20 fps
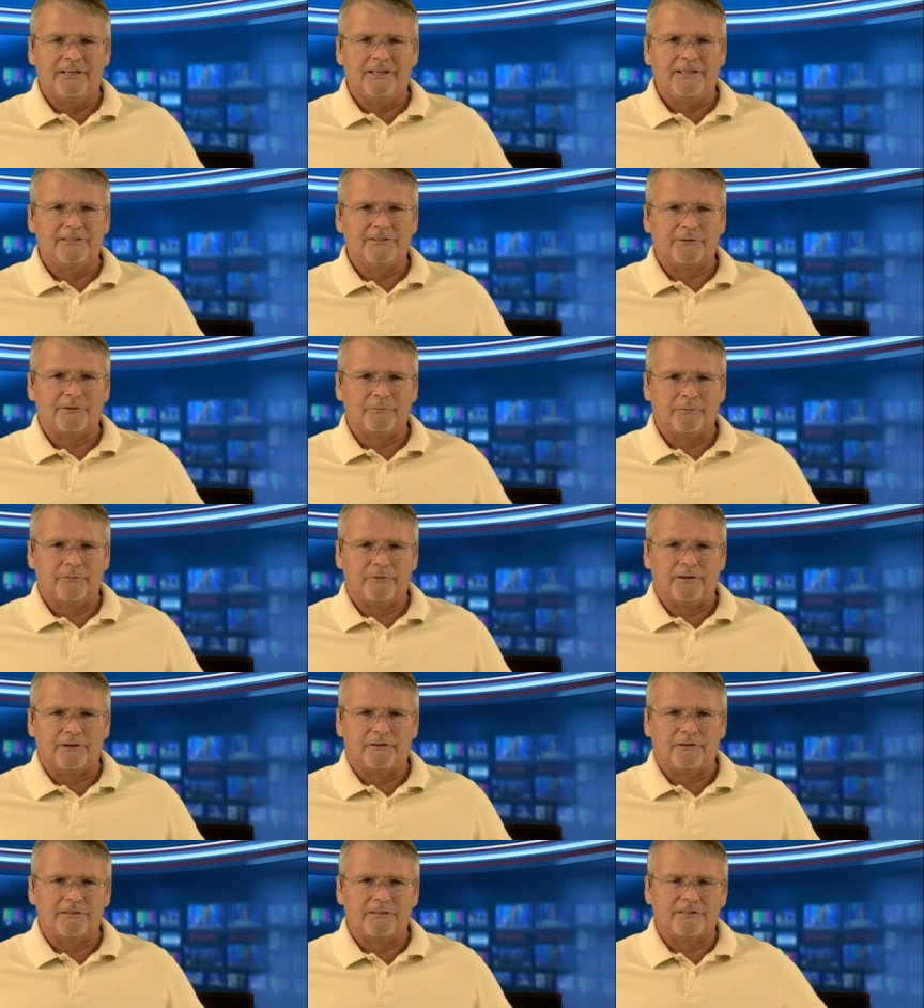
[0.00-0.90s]
So
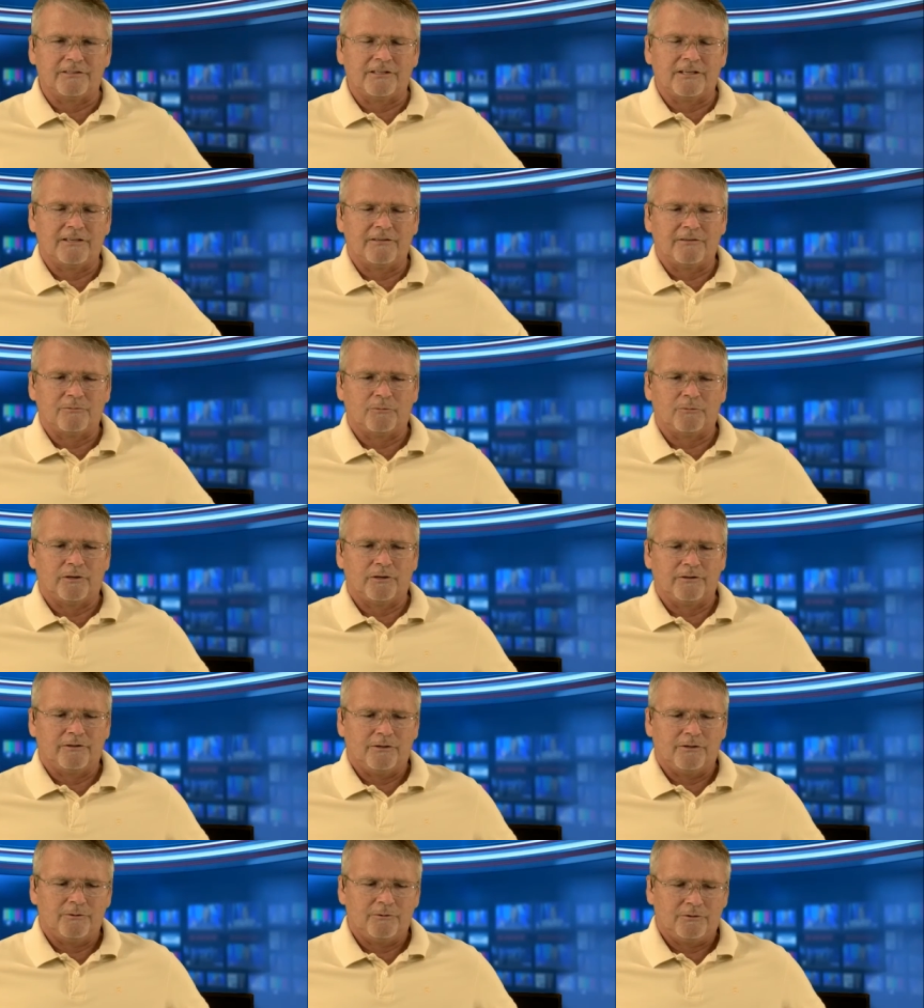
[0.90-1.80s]
they're going to send us one of
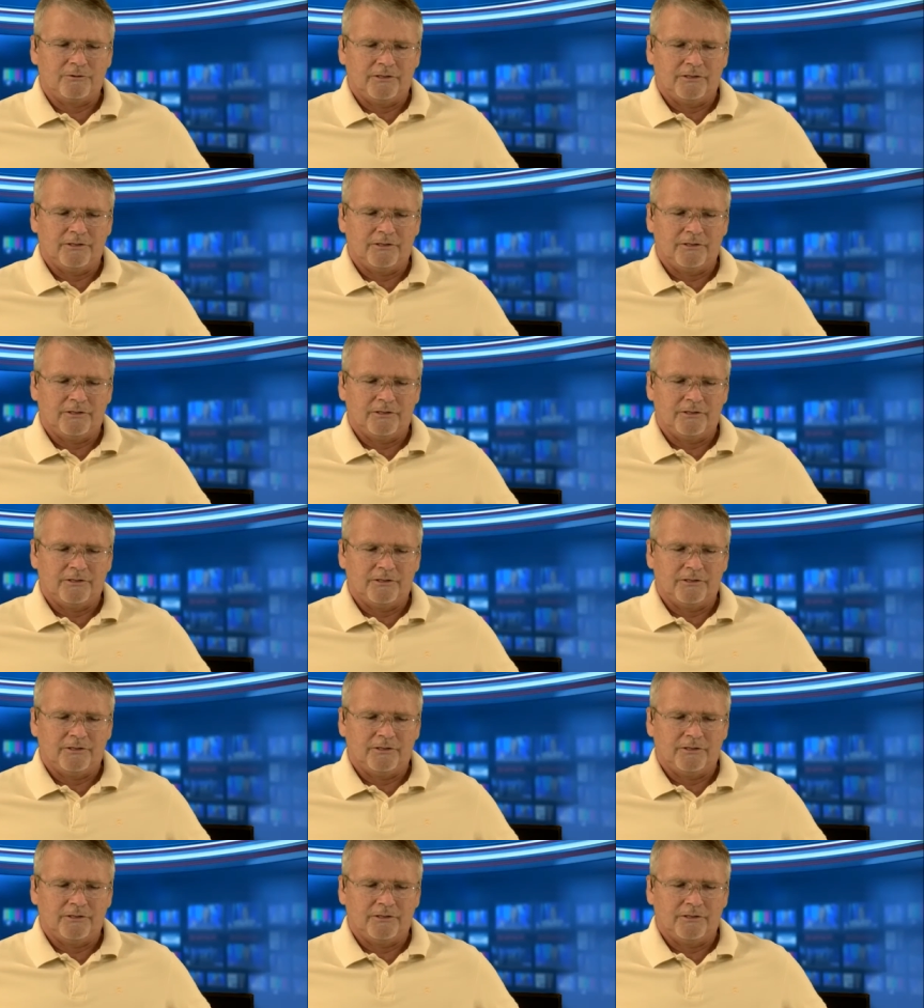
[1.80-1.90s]
those,